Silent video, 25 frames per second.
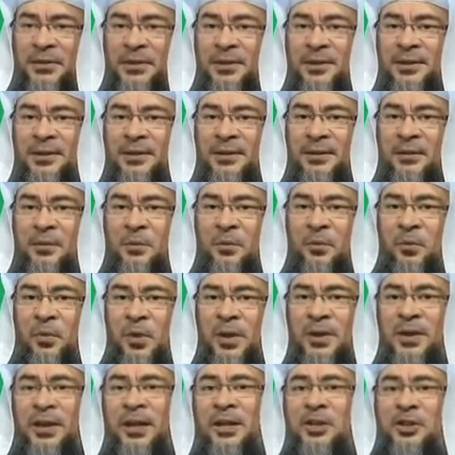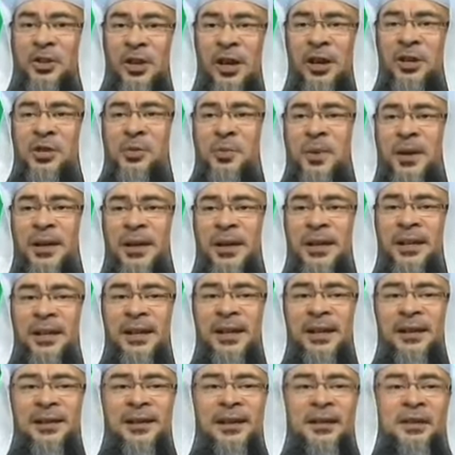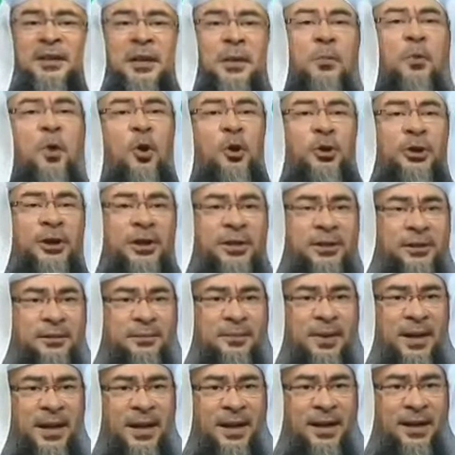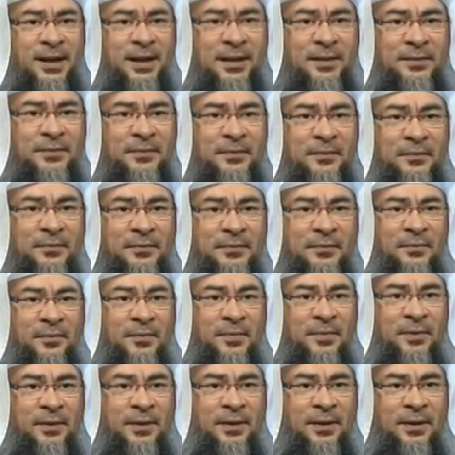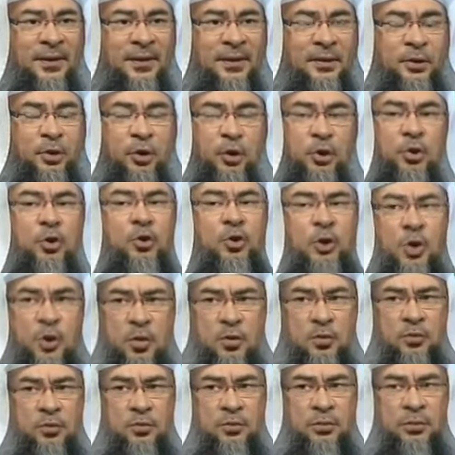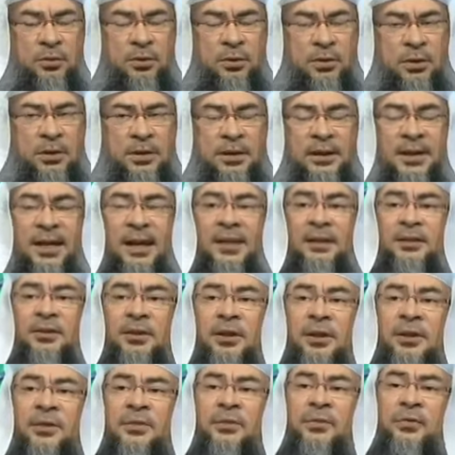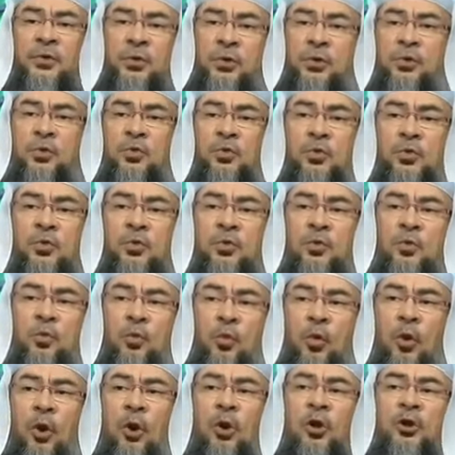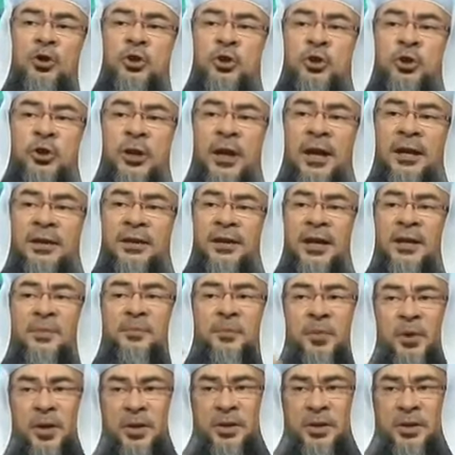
but when they charge money, they are not rewarded by Allah. Do you know that if you wash a